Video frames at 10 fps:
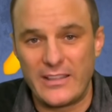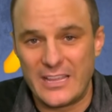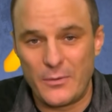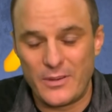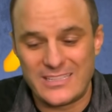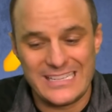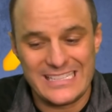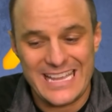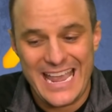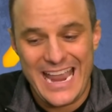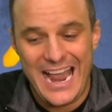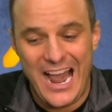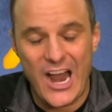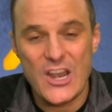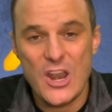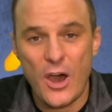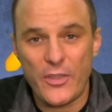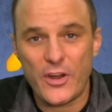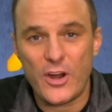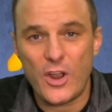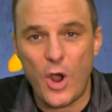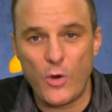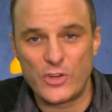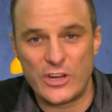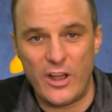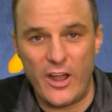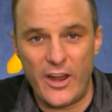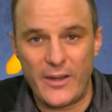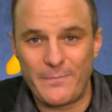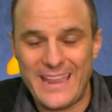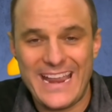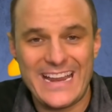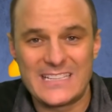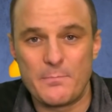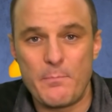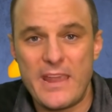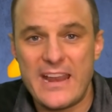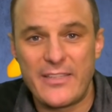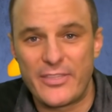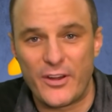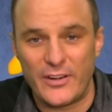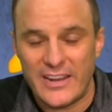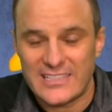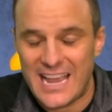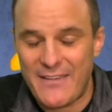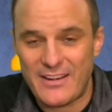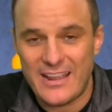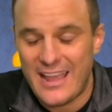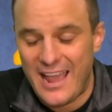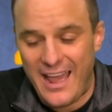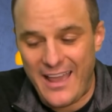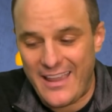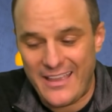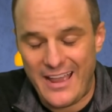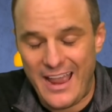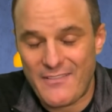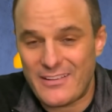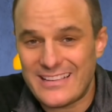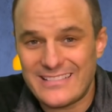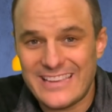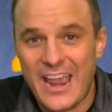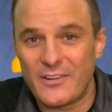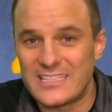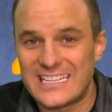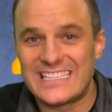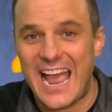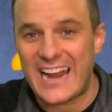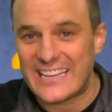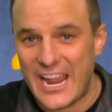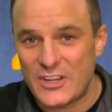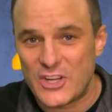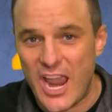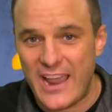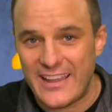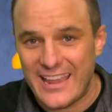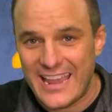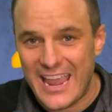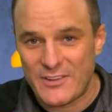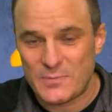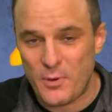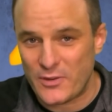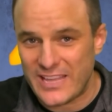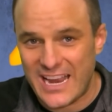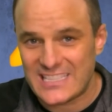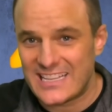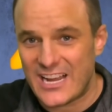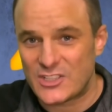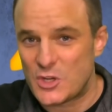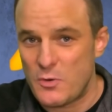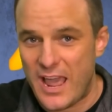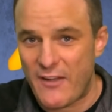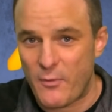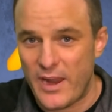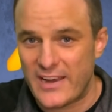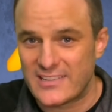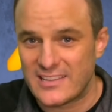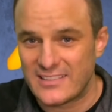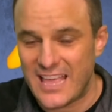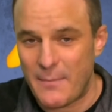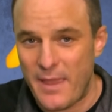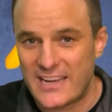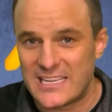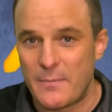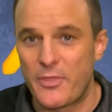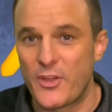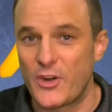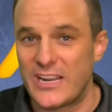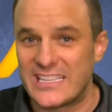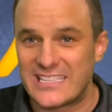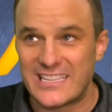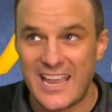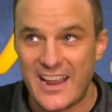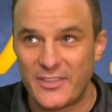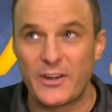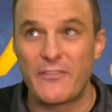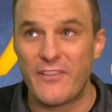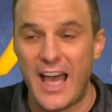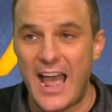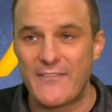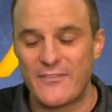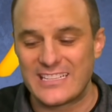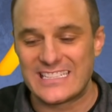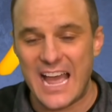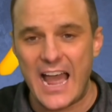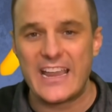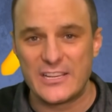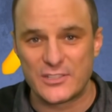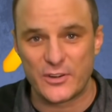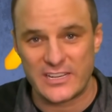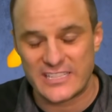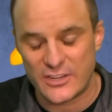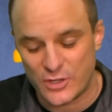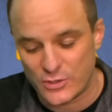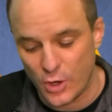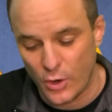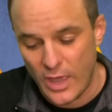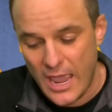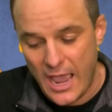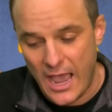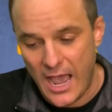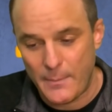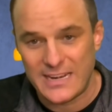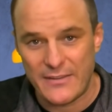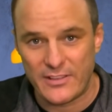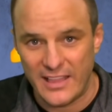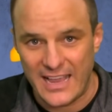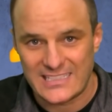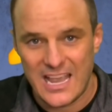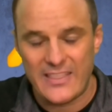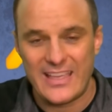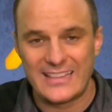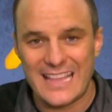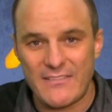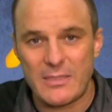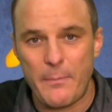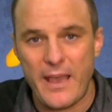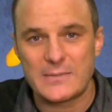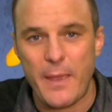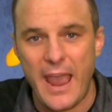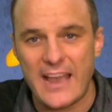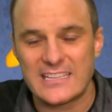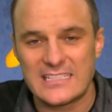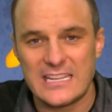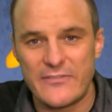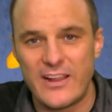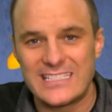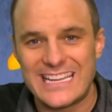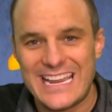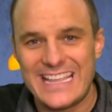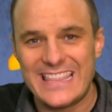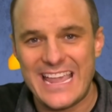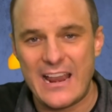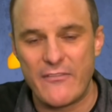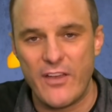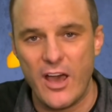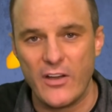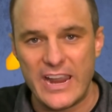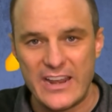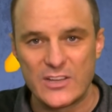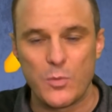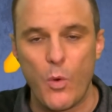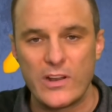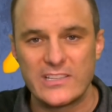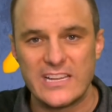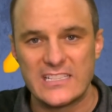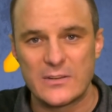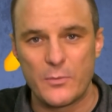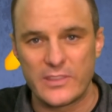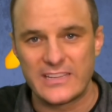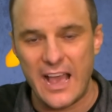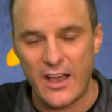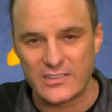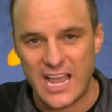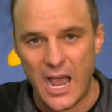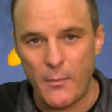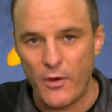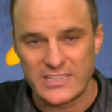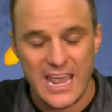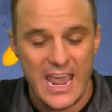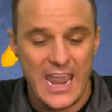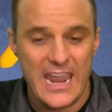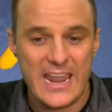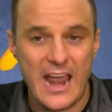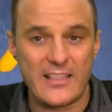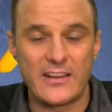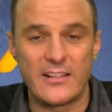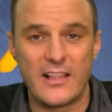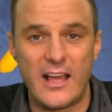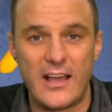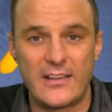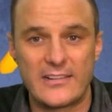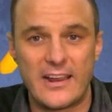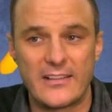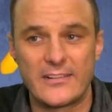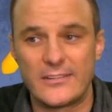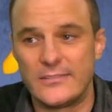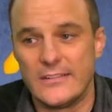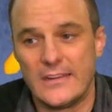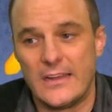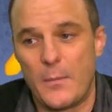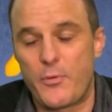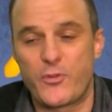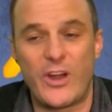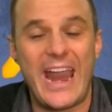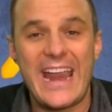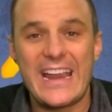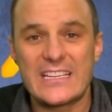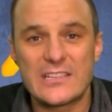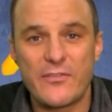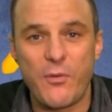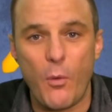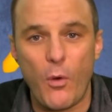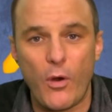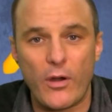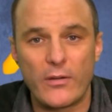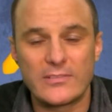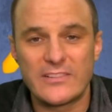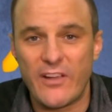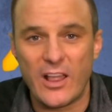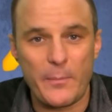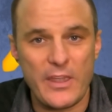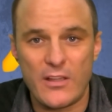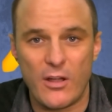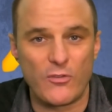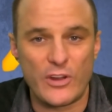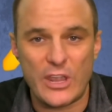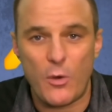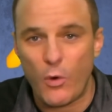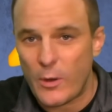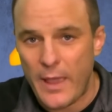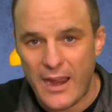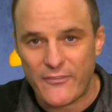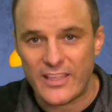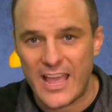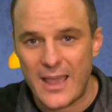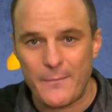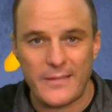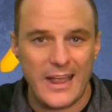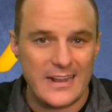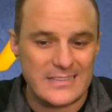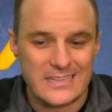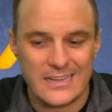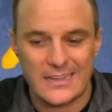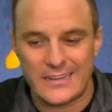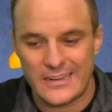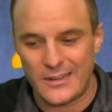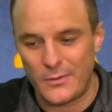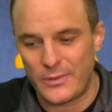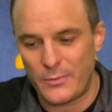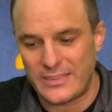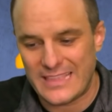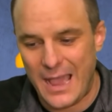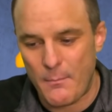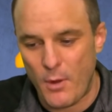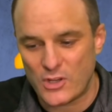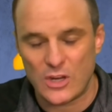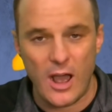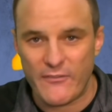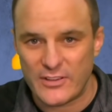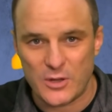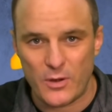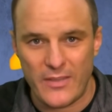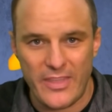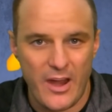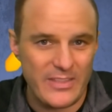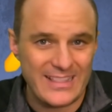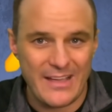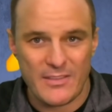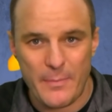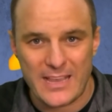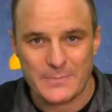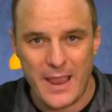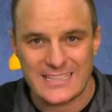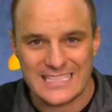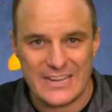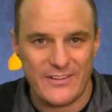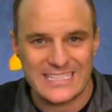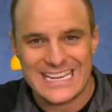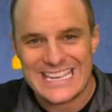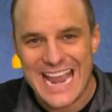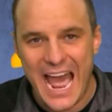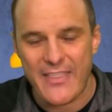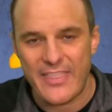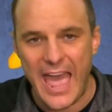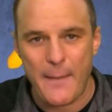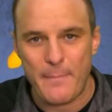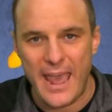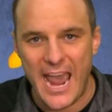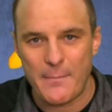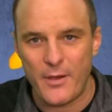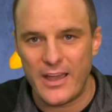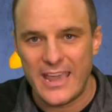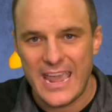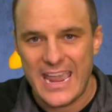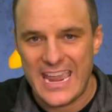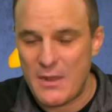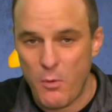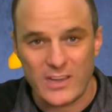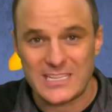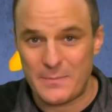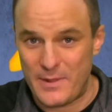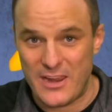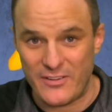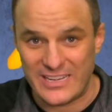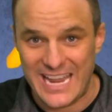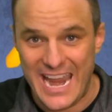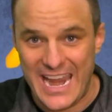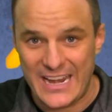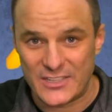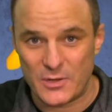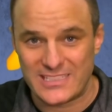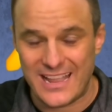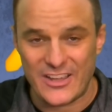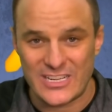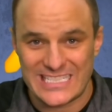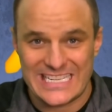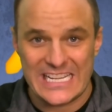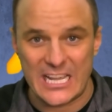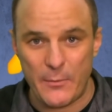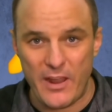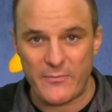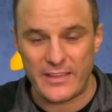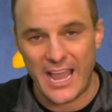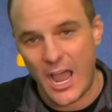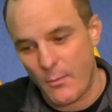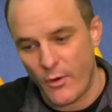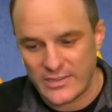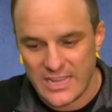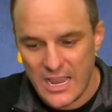Linguist is another coaching hire in his mid-30s. I haven't nailed his exact age yet. If his birthday is in the next 2.5 weeks, that makes him 36, 35. If it's not, he's 36 years old. But nevertheless, the 11th best passing defense in the NFL in his one season with the Dallas Cowboys. He got a little praise for developing a rookie cornerback for them. Got with not much on offense going on there. The 11th best passing defense, not that bad. But he wasn't being retained, so it's not like you're stealing away from the Cowboys.